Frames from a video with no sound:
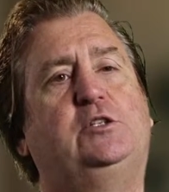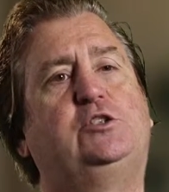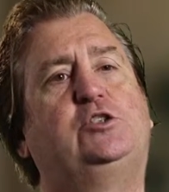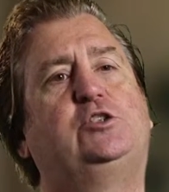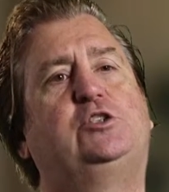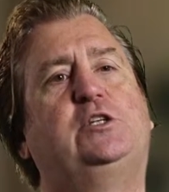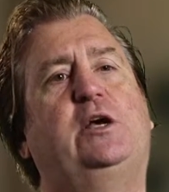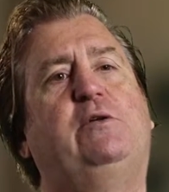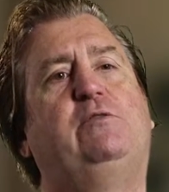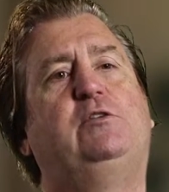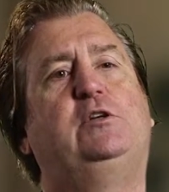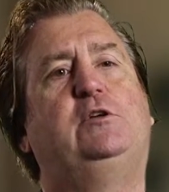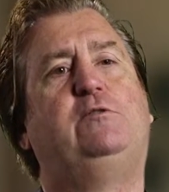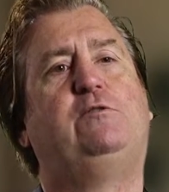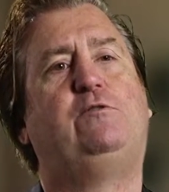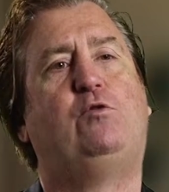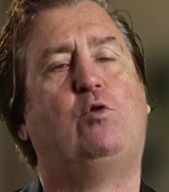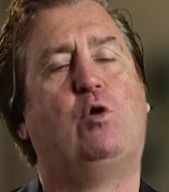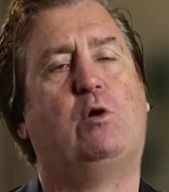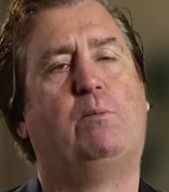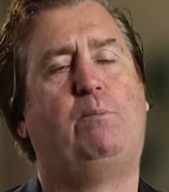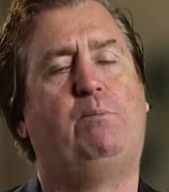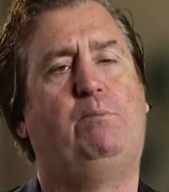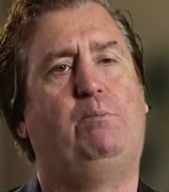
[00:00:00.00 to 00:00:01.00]

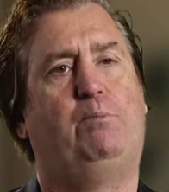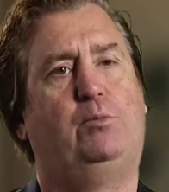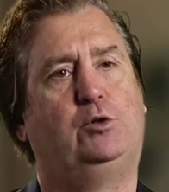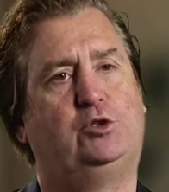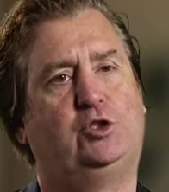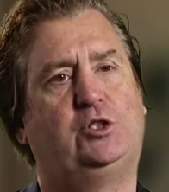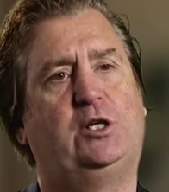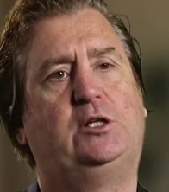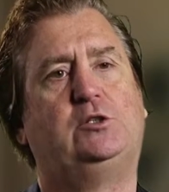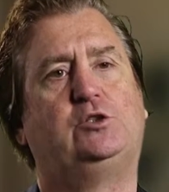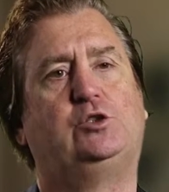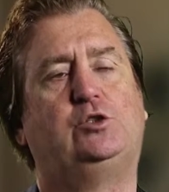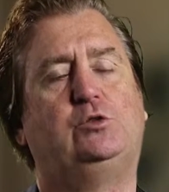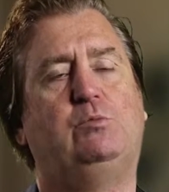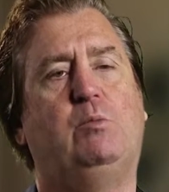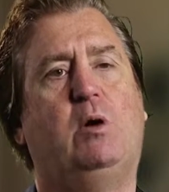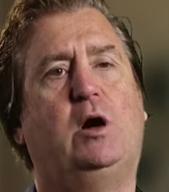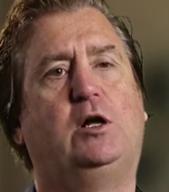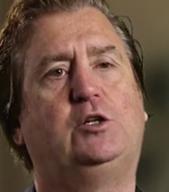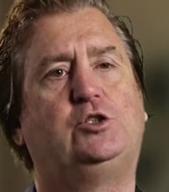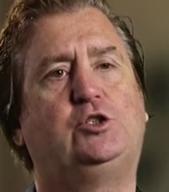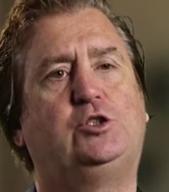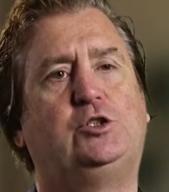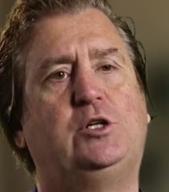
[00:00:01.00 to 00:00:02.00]
74% too
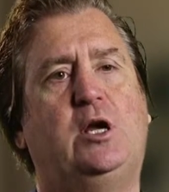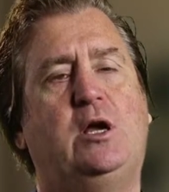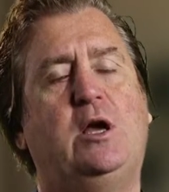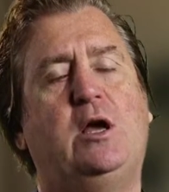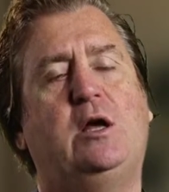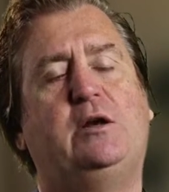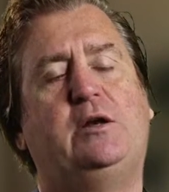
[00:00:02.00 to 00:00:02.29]
much.